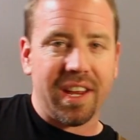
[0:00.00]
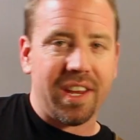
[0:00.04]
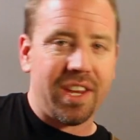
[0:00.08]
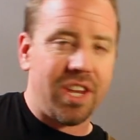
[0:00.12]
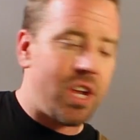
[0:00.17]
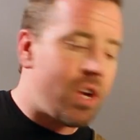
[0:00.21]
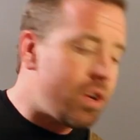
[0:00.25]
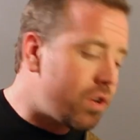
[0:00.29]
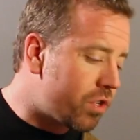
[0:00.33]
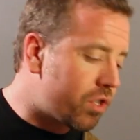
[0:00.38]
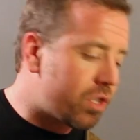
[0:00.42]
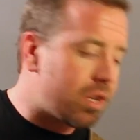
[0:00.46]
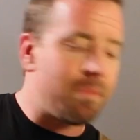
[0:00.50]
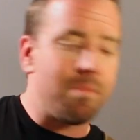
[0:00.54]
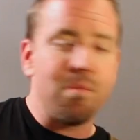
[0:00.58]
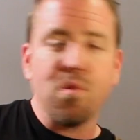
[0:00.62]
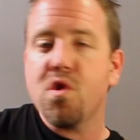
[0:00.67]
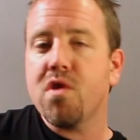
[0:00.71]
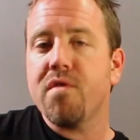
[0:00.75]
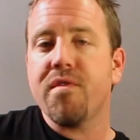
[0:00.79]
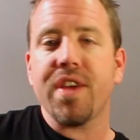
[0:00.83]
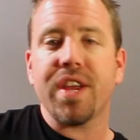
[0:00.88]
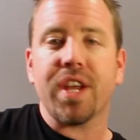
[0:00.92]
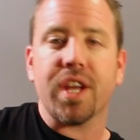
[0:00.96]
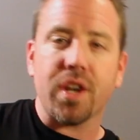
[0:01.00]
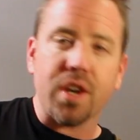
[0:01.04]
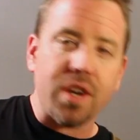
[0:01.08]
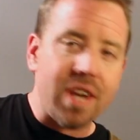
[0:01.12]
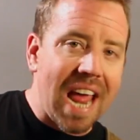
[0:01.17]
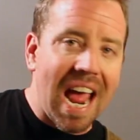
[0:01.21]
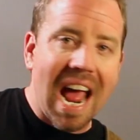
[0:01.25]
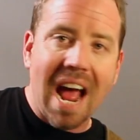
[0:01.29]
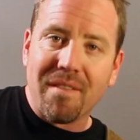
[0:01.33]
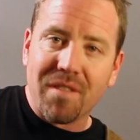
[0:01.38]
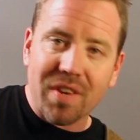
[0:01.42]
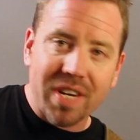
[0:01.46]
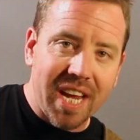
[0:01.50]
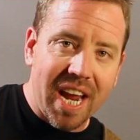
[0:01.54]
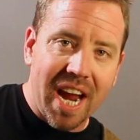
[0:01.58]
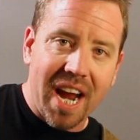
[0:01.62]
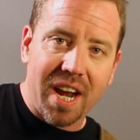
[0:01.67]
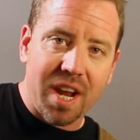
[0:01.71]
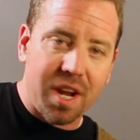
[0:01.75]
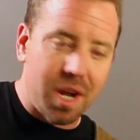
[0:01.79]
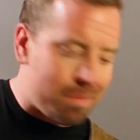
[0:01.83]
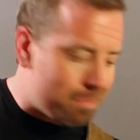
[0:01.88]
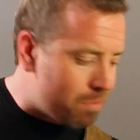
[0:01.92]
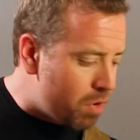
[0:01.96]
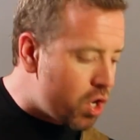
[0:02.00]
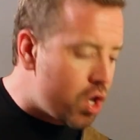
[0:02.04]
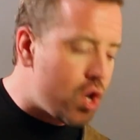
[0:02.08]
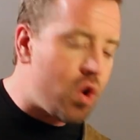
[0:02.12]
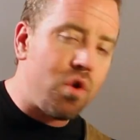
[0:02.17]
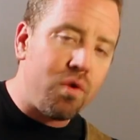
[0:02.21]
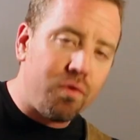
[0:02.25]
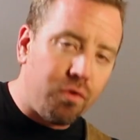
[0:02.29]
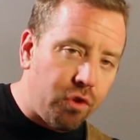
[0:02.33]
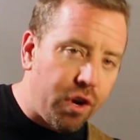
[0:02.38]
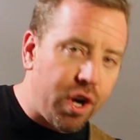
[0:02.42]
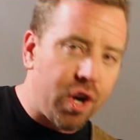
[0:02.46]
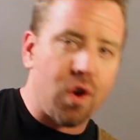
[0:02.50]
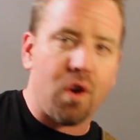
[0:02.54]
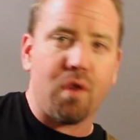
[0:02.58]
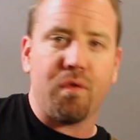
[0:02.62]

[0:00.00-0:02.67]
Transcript: used to moving and navigating and maneuvering